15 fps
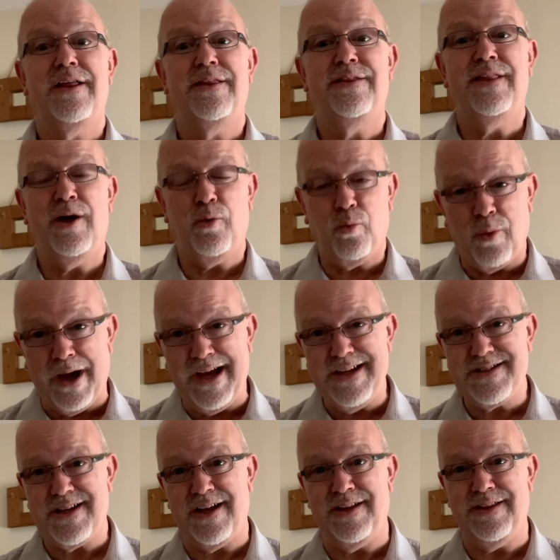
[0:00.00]
Their weight
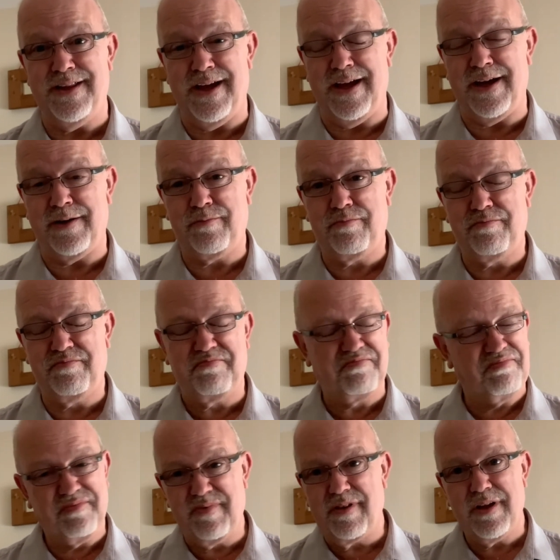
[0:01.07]
and their
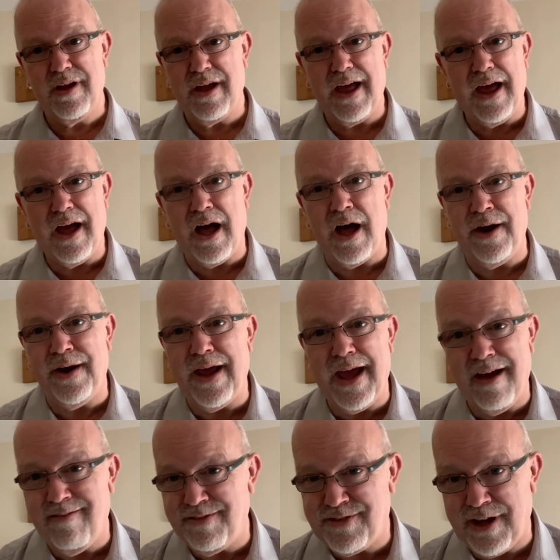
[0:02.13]

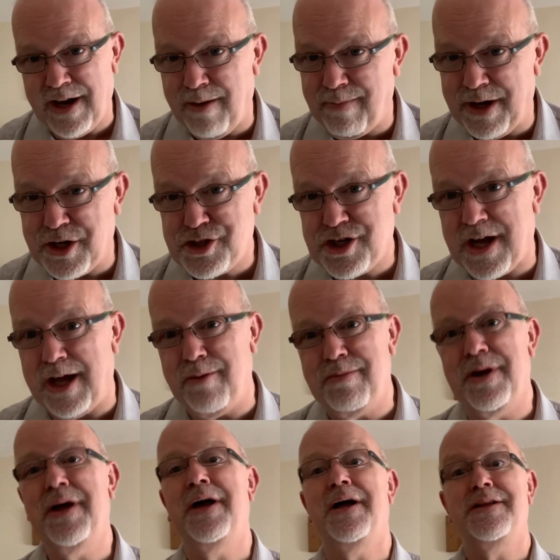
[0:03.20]
unaerodynamic shape
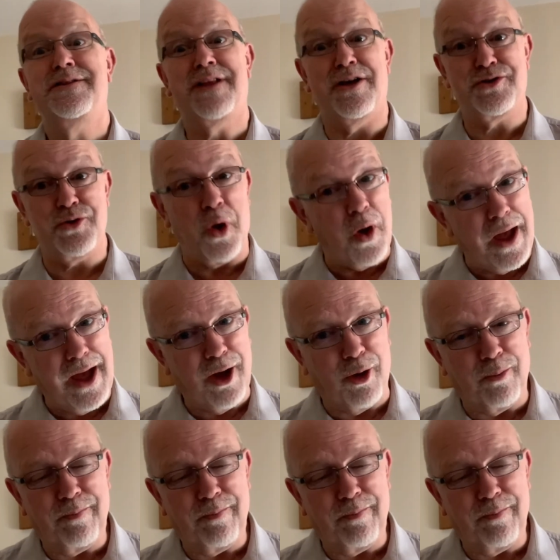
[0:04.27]
does not help.